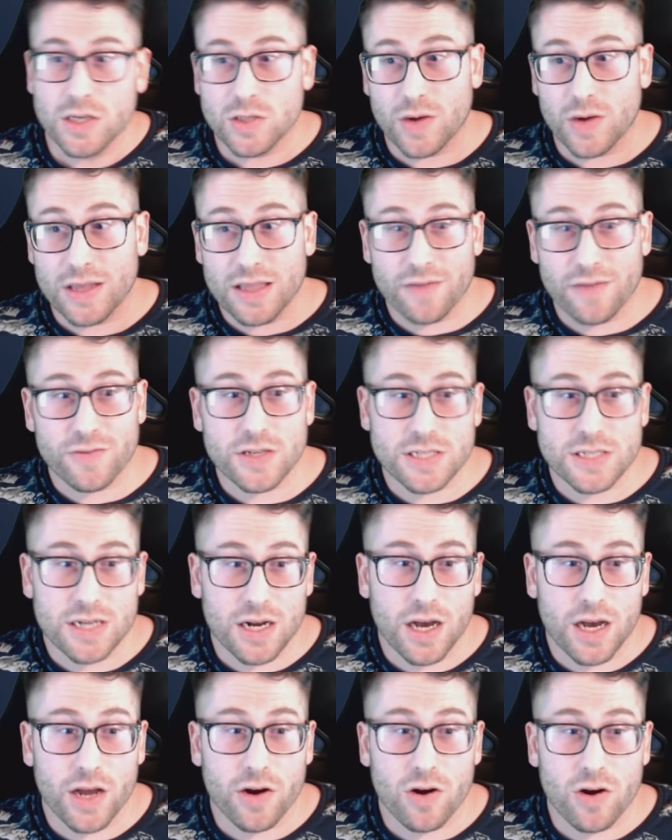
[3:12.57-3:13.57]
So I left this at
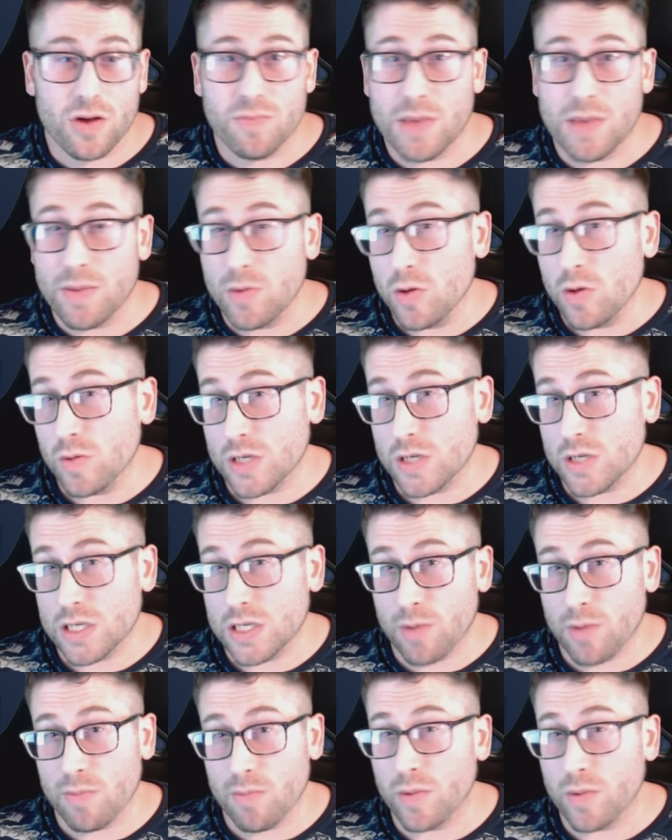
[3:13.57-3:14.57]
100. Maybe you
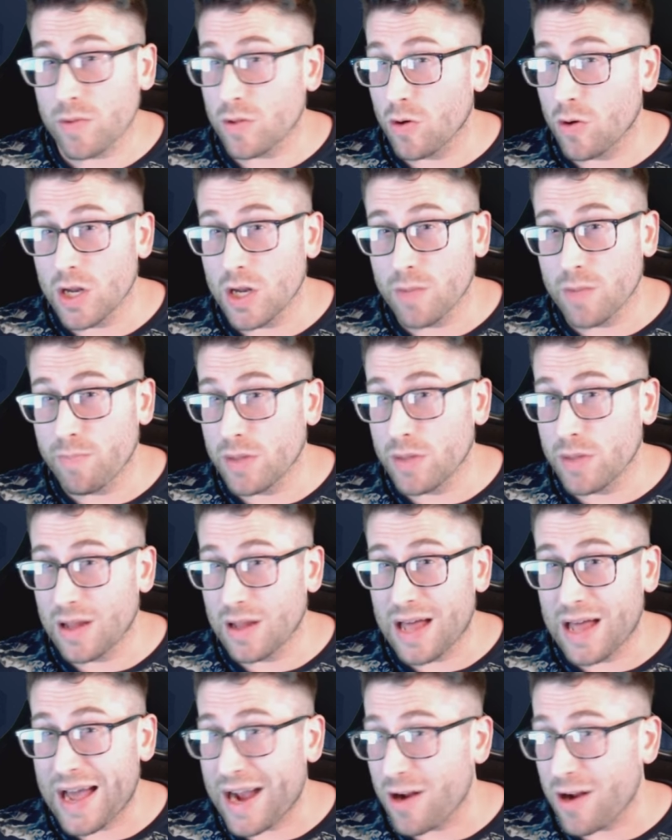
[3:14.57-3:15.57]
experiment with going up a
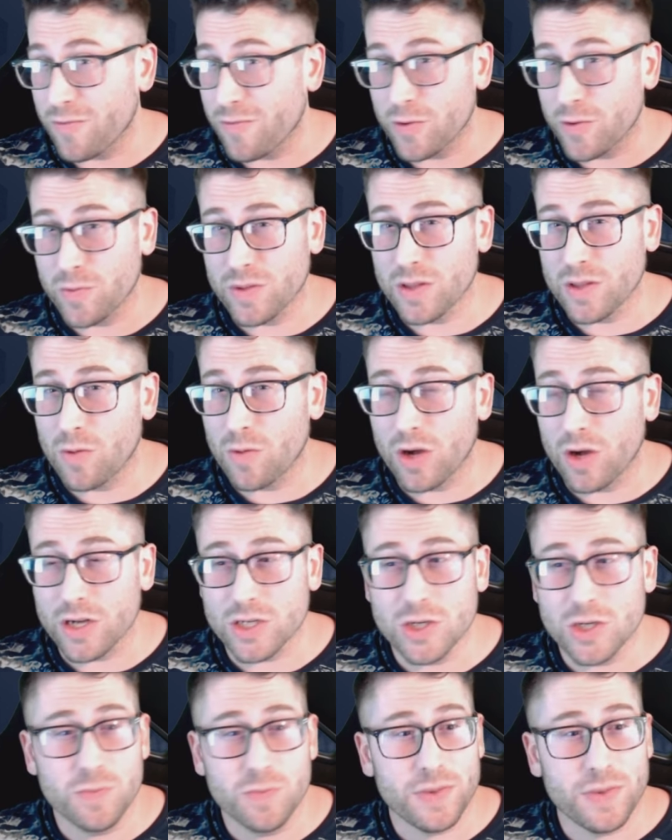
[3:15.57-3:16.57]
little higher if you really want
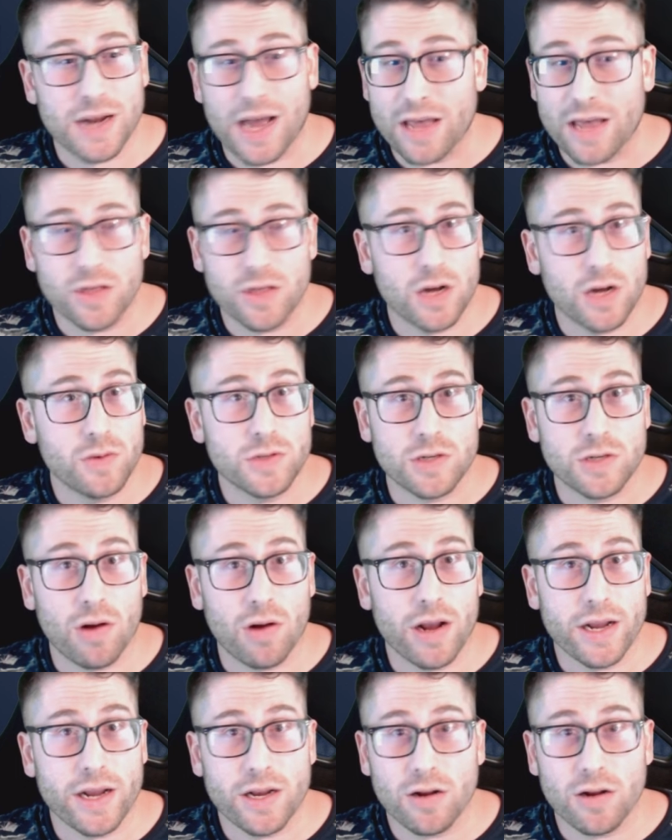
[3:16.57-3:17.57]
to, but I thought it was
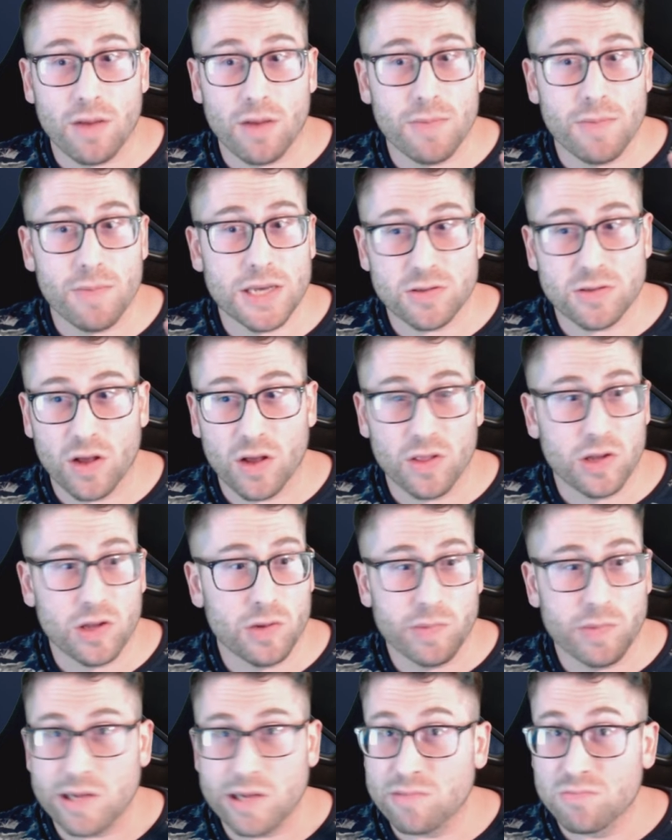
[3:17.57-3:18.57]
great here. I messed around a
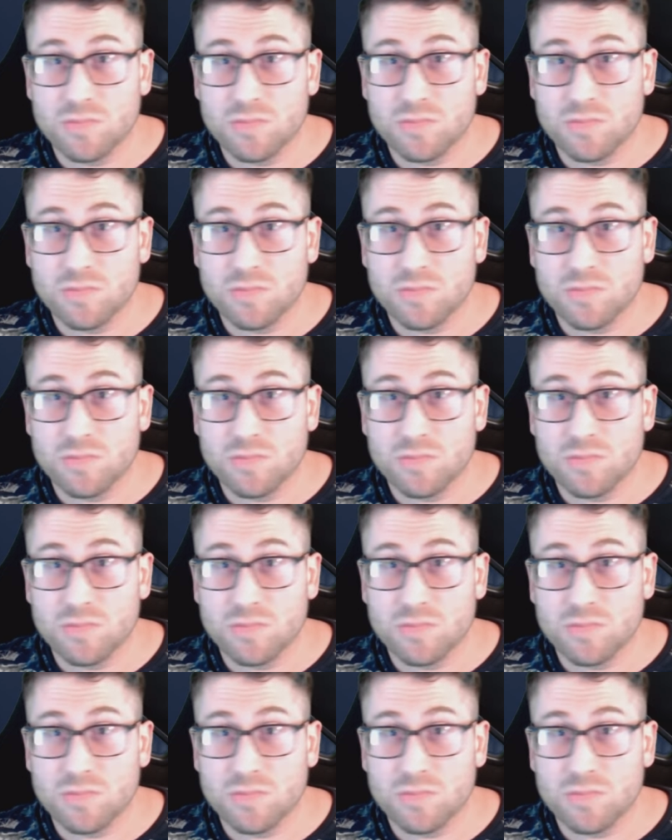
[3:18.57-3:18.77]
little bit.